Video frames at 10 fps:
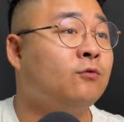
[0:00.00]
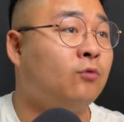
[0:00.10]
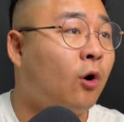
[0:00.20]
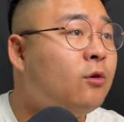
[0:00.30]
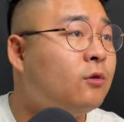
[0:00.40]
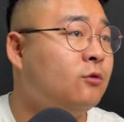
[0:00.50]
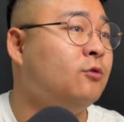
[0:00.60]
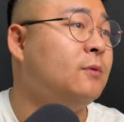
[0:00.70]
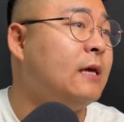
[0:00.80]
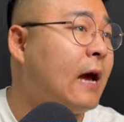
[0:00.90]
growth to
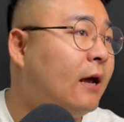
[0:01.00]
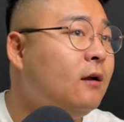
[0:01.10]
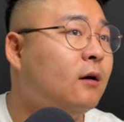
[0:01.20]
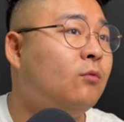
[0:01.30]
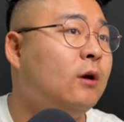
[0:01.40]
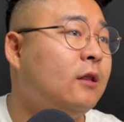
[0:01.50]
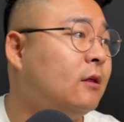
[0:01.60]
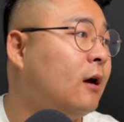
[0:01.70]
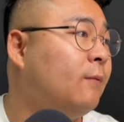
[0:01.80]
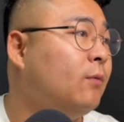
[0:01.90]
be had with
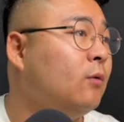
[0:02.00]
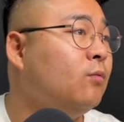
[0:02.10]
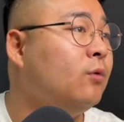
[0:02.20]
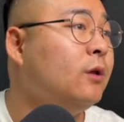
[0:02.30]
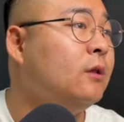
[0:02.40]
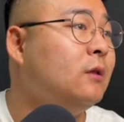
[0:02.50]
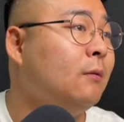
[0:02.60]
um, with